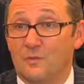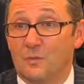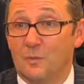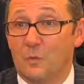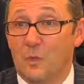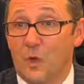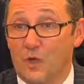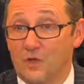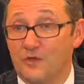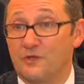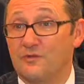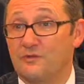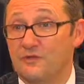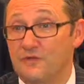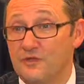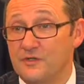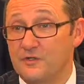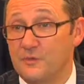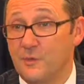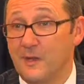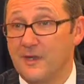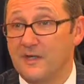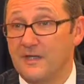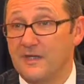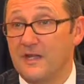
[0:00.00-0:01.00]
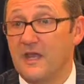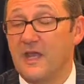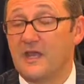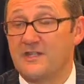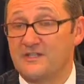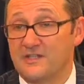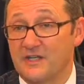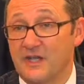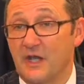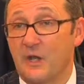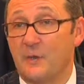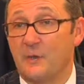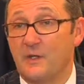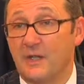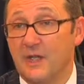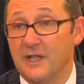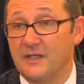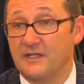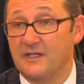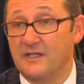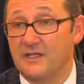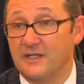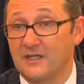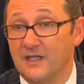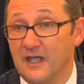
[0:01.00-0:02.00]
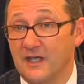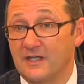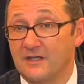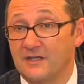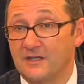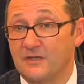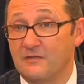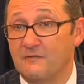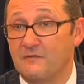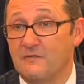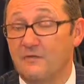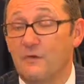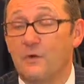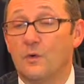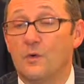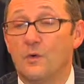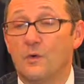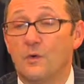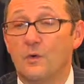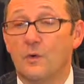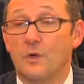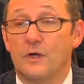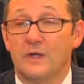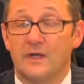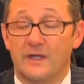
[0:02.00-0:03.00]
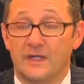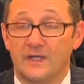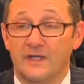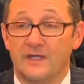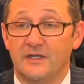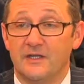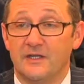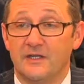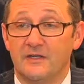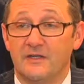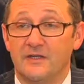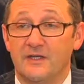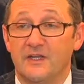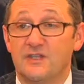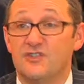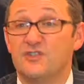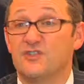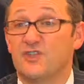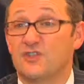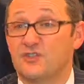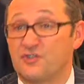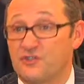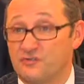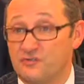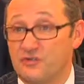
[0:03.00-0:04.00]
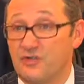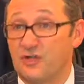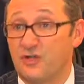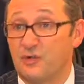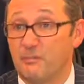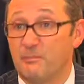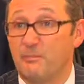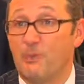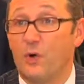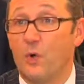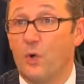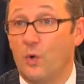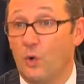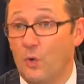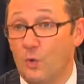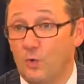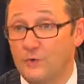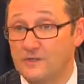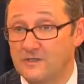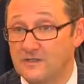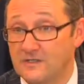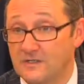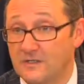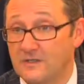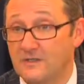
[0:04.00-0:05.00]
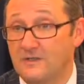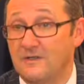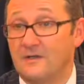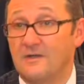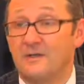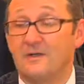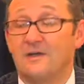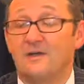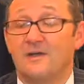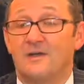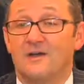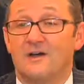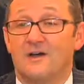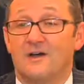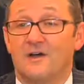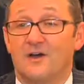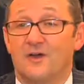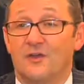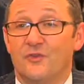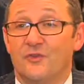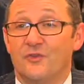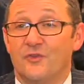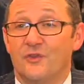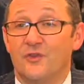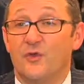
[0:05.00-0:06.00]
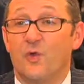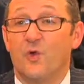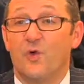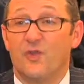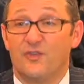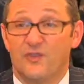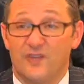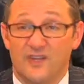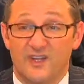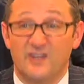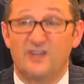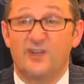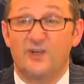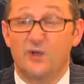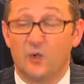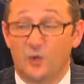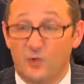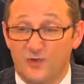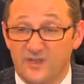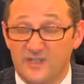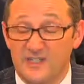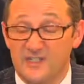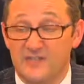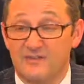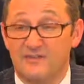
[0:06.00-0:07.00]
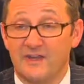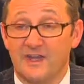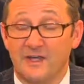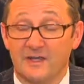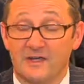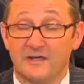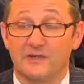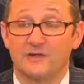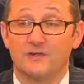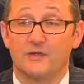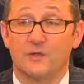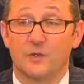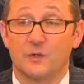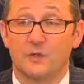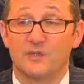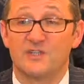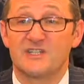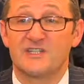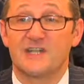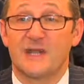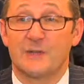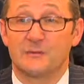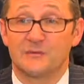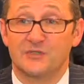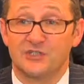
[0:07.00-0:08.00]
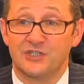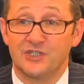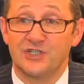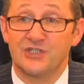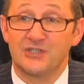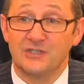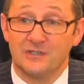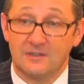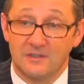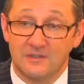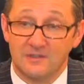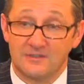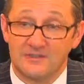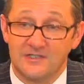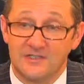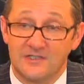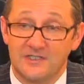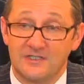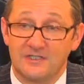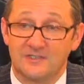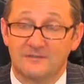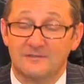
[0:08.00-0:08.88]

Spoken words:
120 years ago in 1894 in an industrial port in the northeast of England called South Shields.